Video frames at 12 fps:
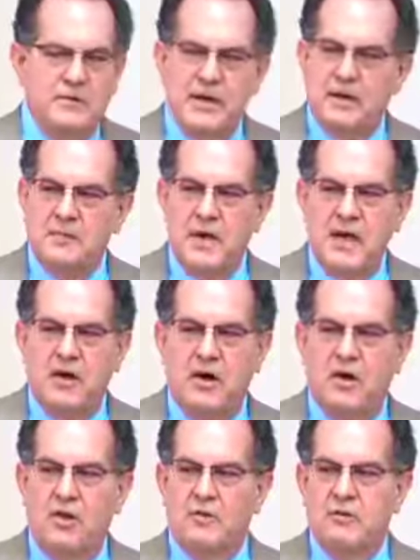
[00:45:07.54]
We can make
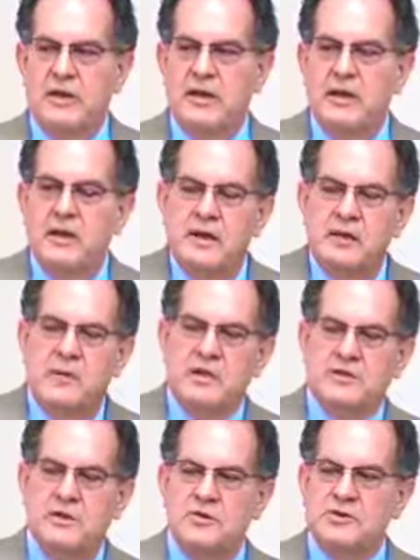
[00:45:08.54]
all the re-
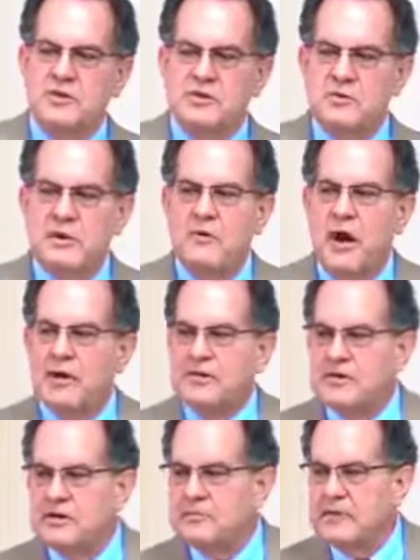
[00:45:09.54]
resolutions we
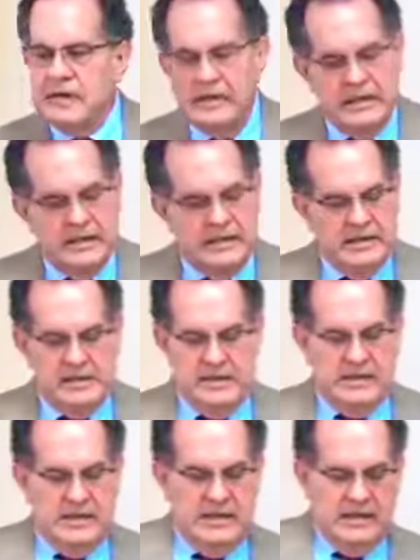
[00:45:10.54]
want to, but
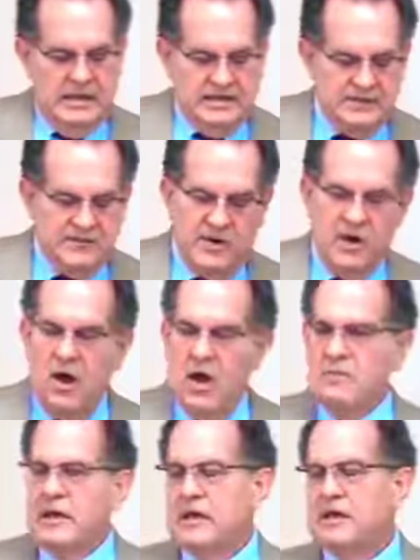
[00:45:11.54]
it's for
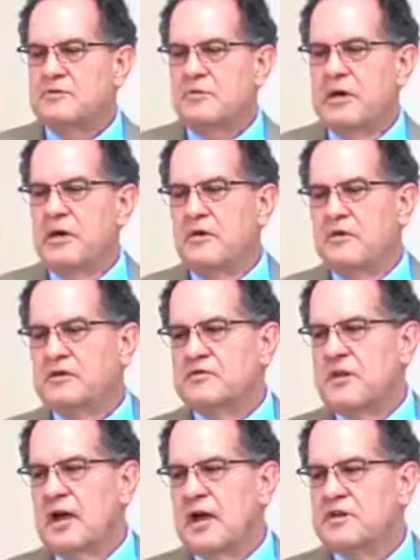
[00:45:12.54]
naught because we know
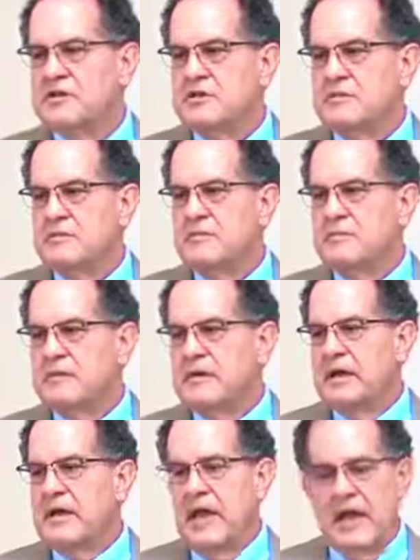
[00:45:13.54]
this flesh.
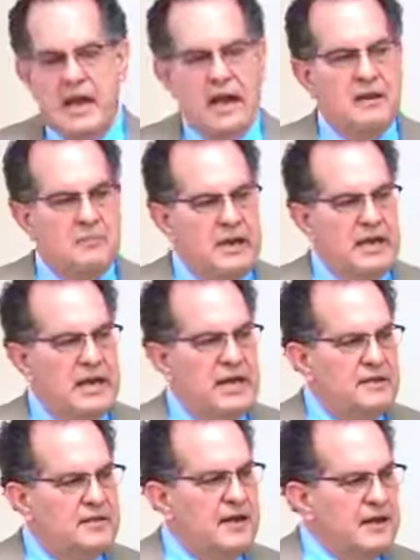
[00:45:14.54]
It cannot be
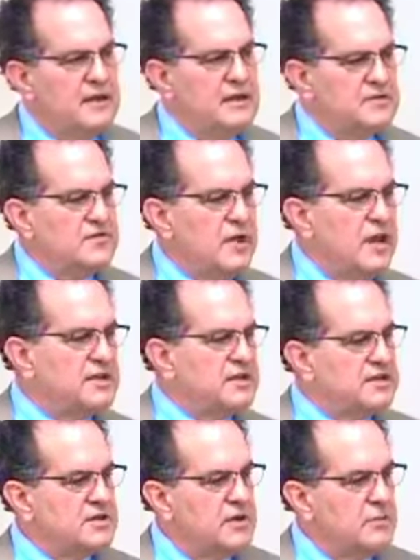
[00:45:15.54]
anything in this
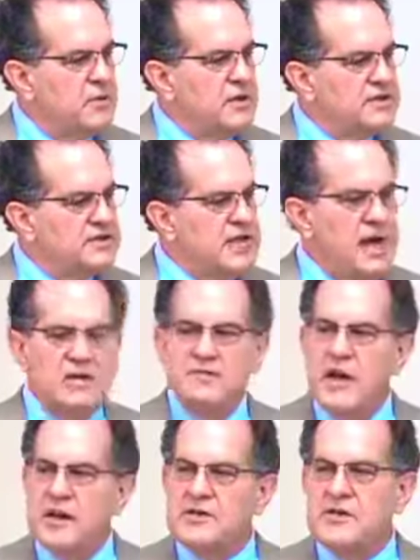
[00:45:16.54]
flesh that's going to bring
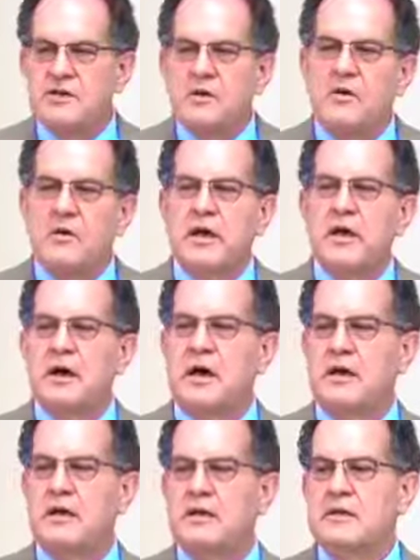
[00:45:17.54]
satisfaction to Holy
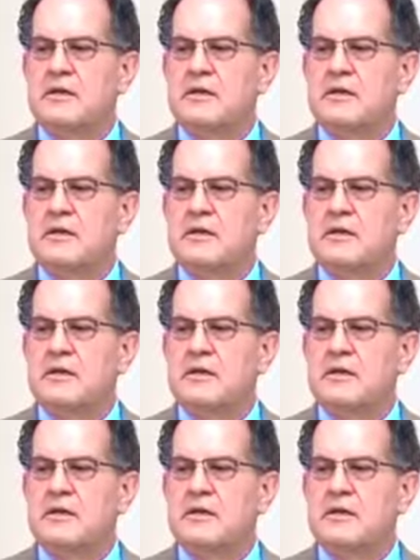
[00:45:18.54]
God.